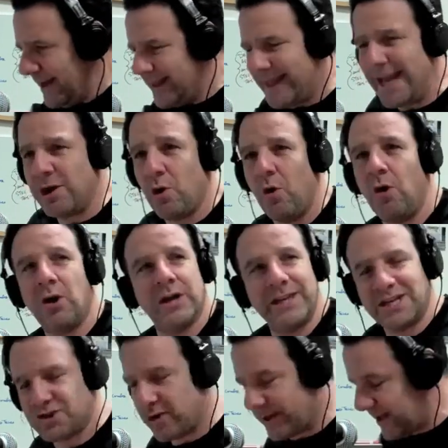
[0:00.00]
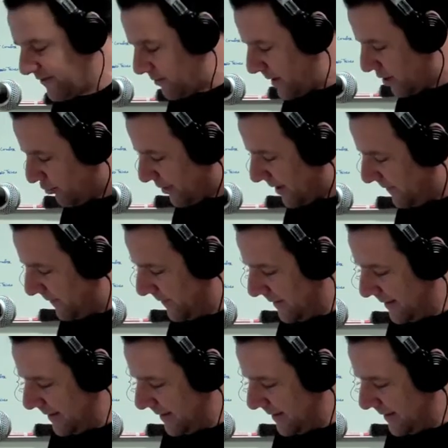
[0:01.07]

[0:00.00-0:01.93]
They call and they start giving me grief,